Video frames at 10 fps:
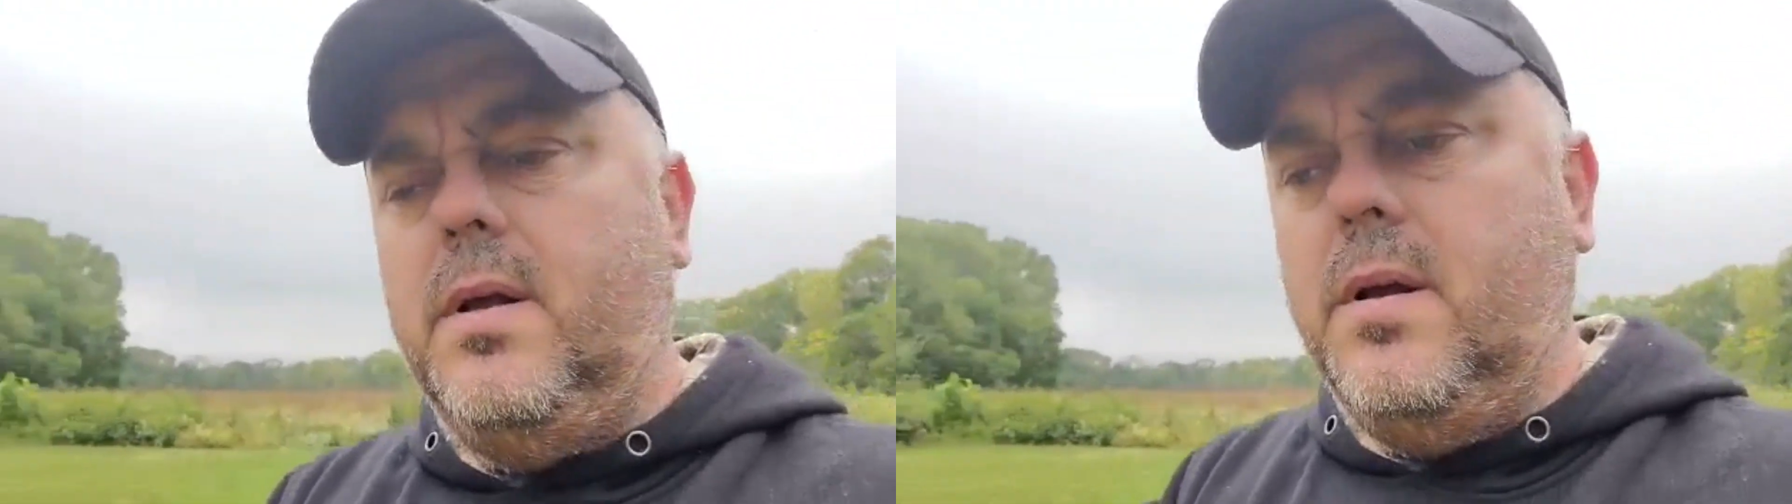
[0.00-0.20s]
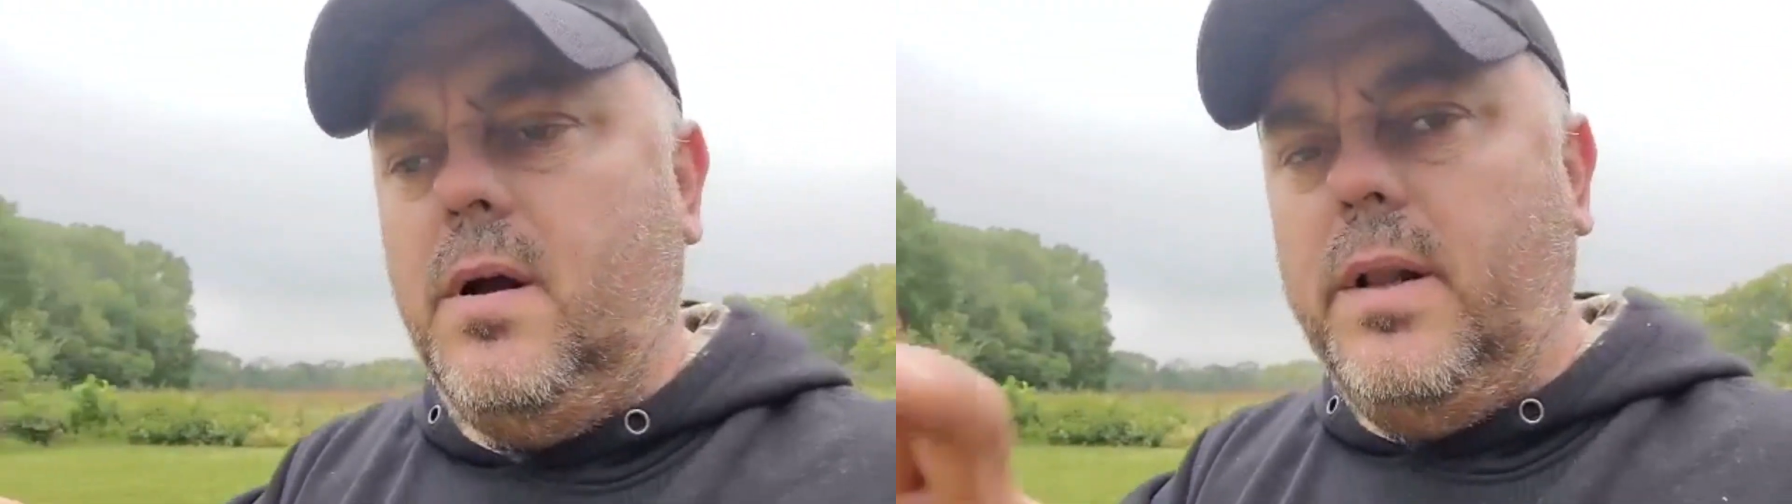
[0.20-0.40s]

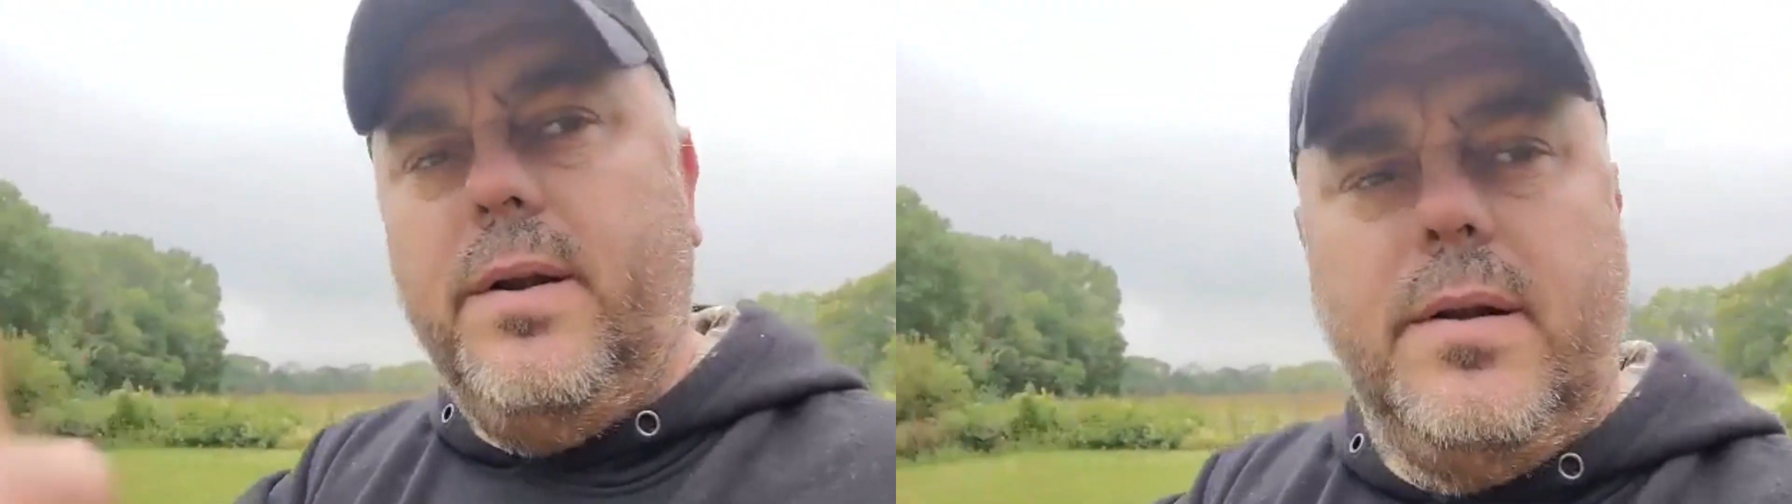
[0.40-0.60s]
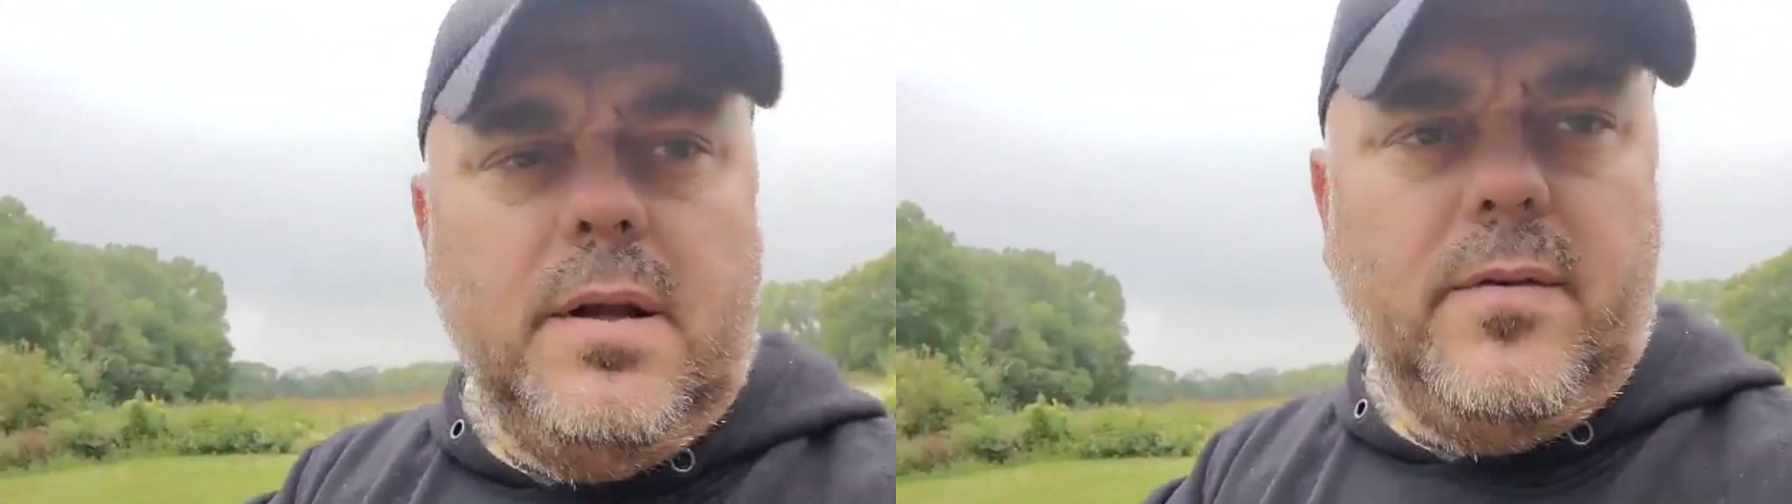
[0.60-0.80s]
other
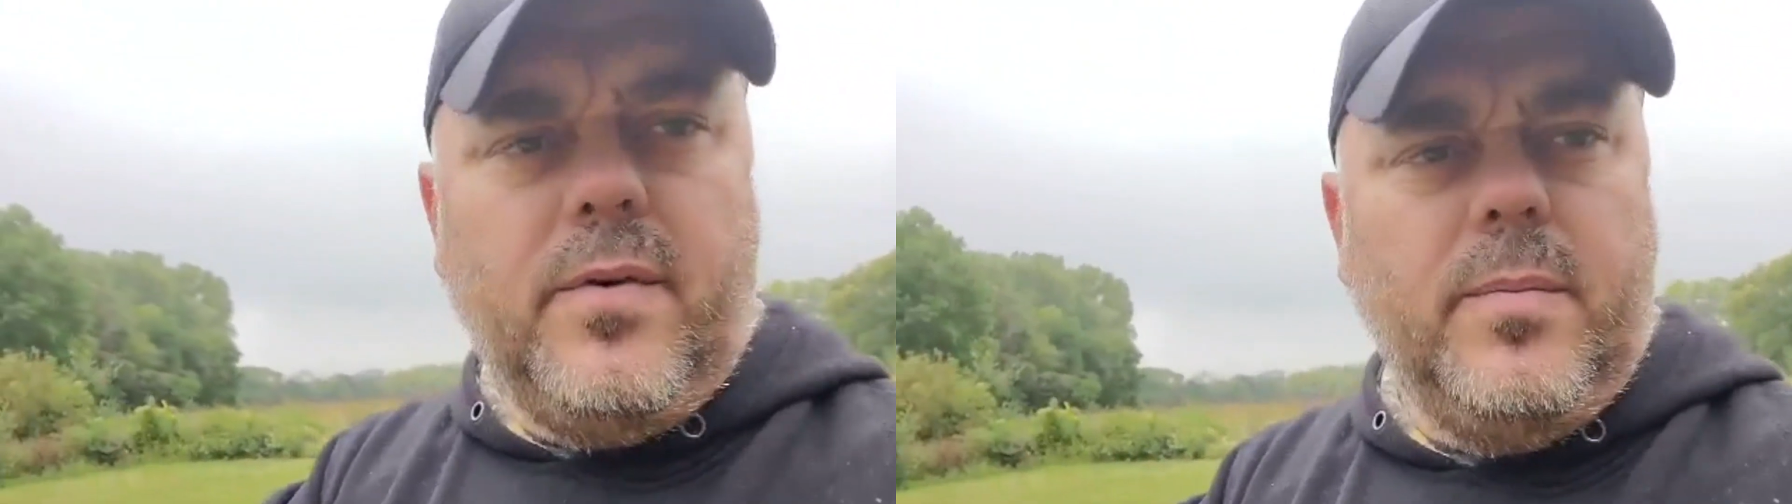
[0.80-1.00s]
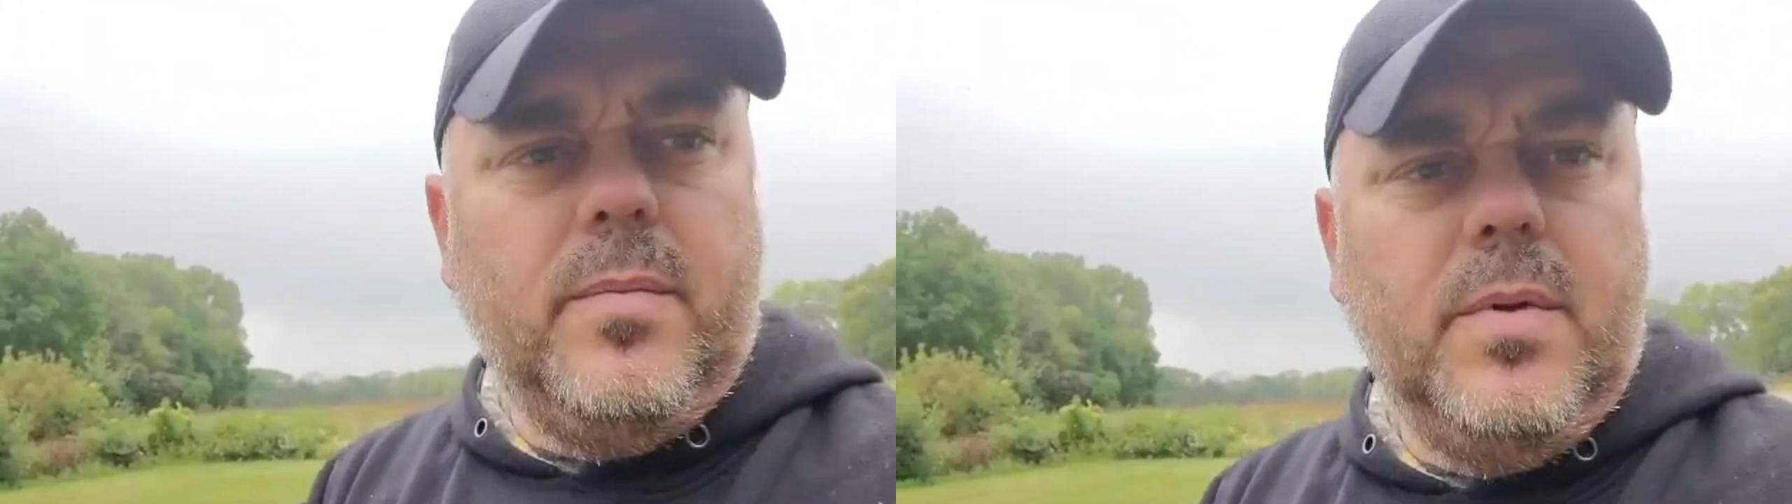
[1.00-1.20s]
thing
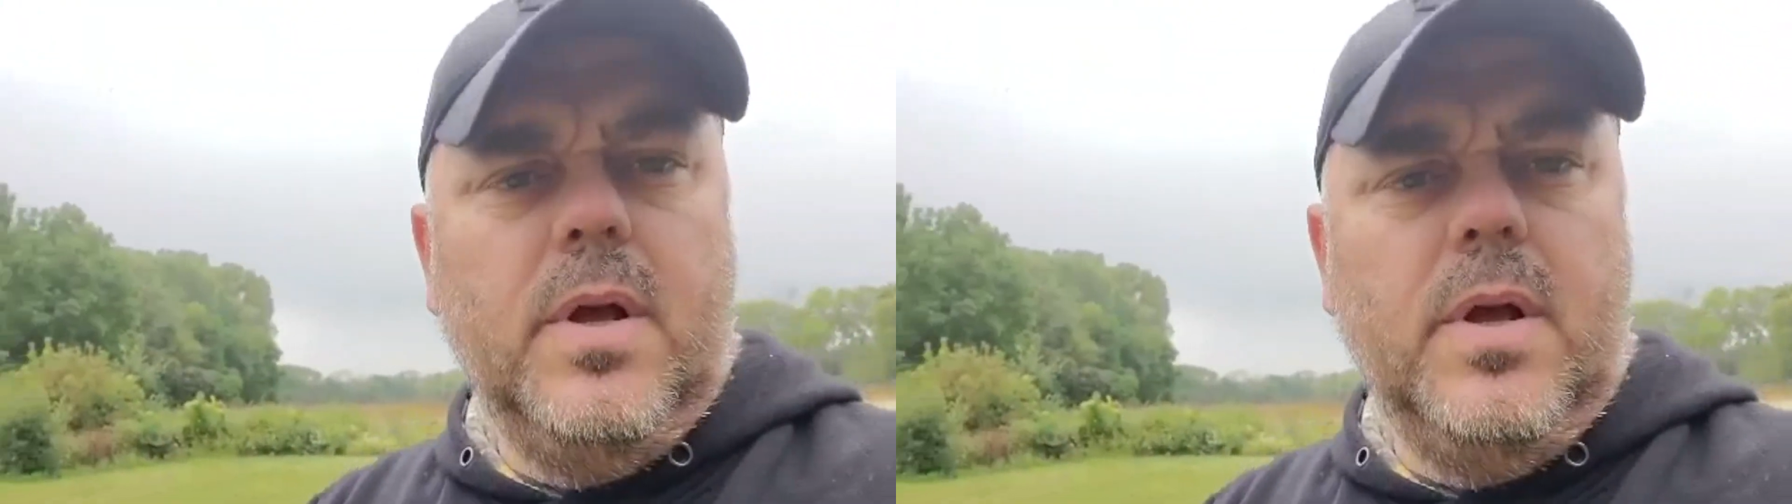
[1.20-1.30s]
from